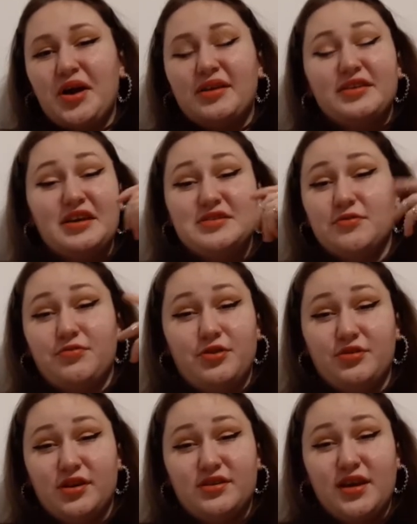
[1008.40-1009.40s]
end. As if you're
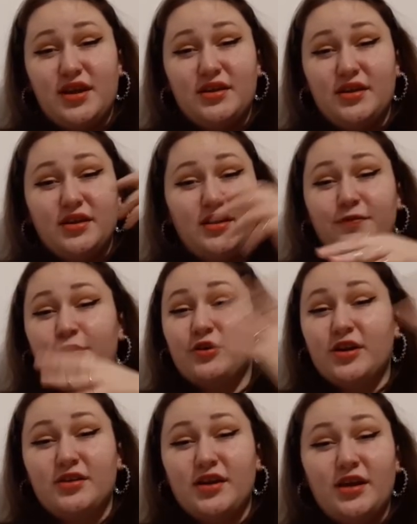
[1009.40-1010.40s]
not dating.
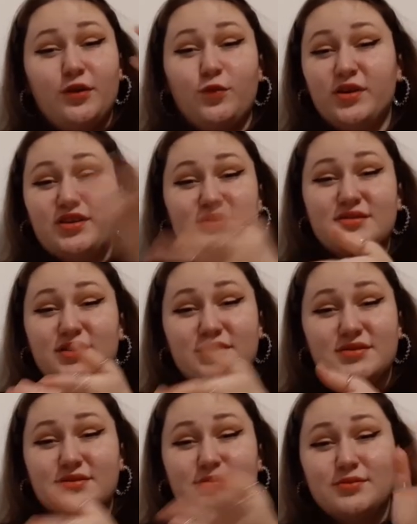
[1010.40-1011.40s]
What is
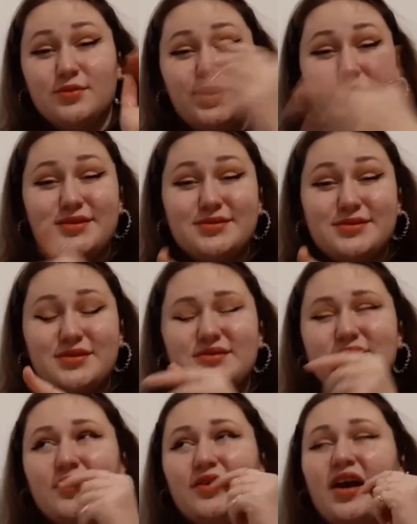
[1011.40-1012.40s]

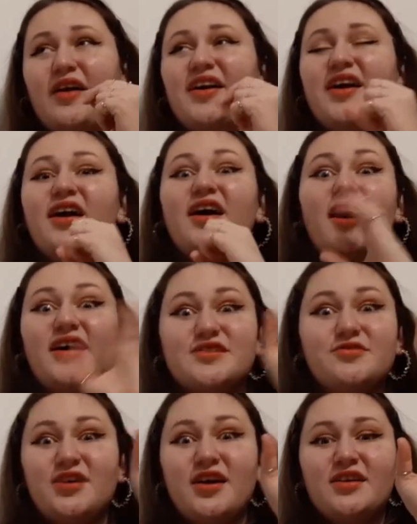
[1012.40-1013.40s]
this? Okay. As
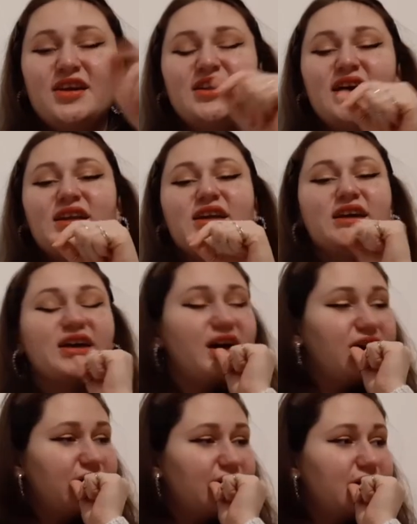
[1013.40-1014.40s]
if they're not dating,
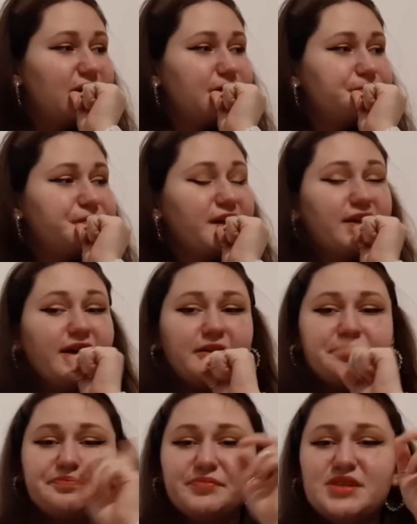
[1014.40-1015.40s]
they're like,
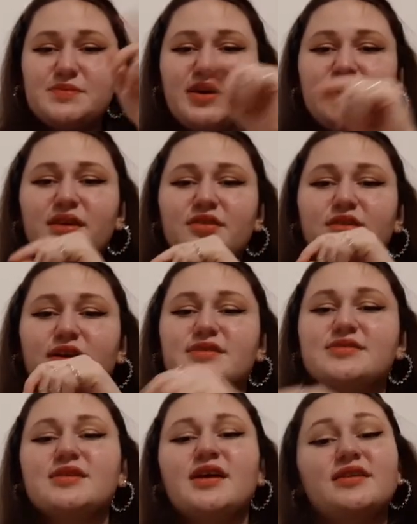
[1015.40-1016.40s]
let's make another
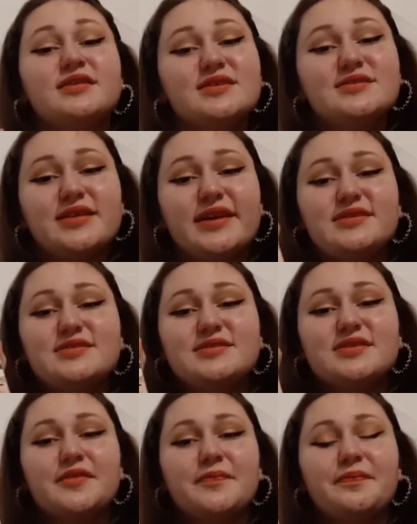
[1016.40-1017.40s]
list. And on this list,
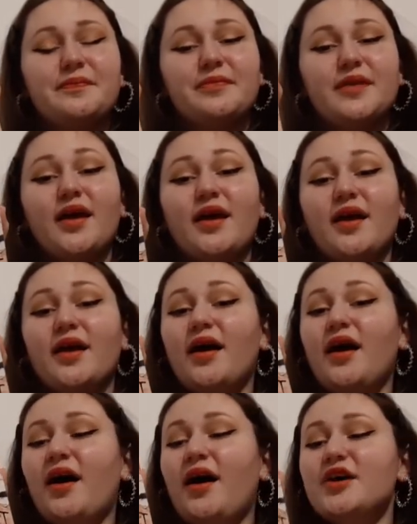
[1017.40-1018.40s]

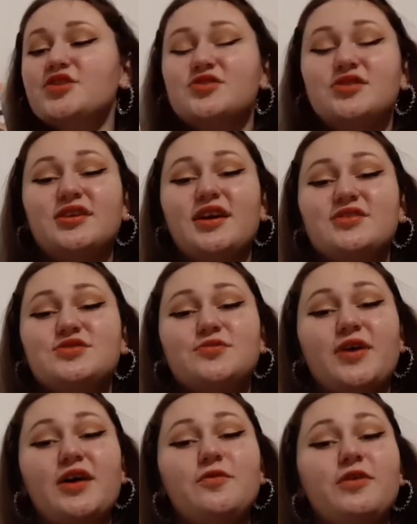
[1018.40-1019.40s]
Shiratani has to
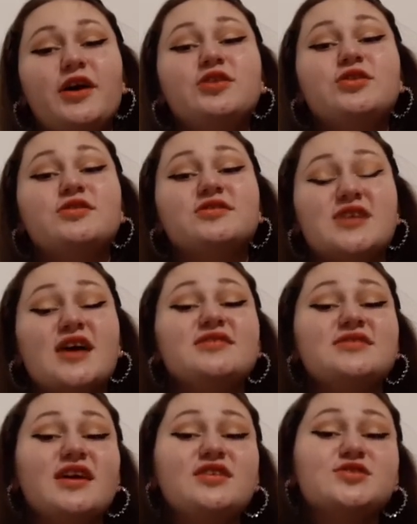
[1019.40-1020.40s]
write what 10
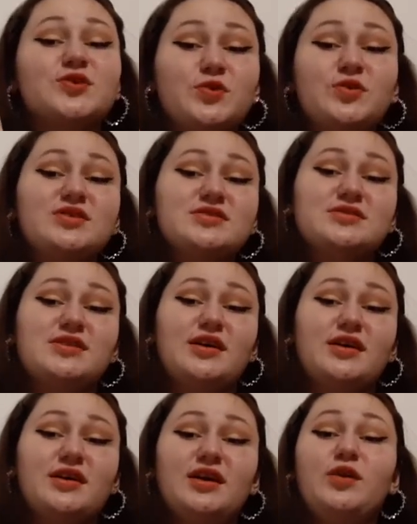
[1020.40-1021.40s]
things
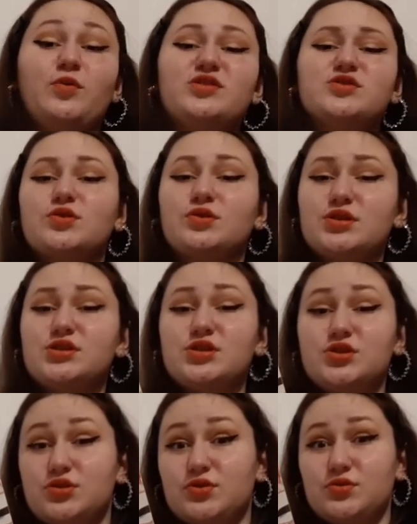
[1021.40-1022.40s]
Kurose, he wants Kurose
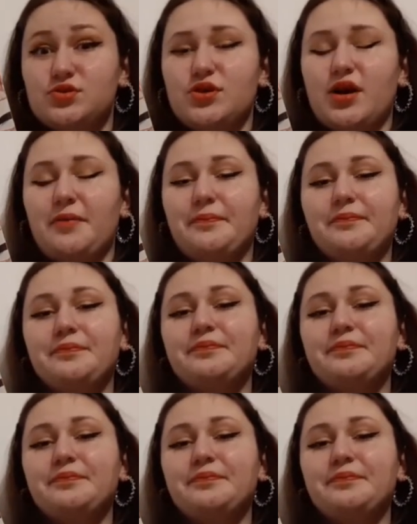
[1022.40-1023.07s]
to do to him.